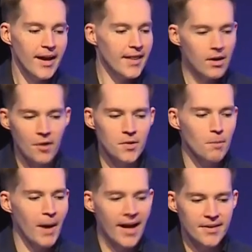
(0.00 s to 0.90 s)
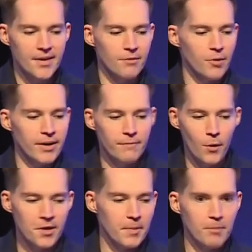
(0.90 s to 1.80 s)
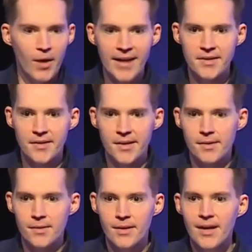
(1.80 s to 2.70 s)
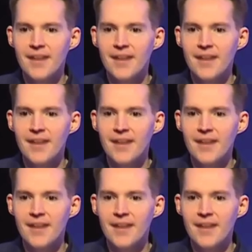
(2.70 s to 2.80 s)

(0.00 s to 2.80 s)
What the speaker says: And then also positive reinforcement practices.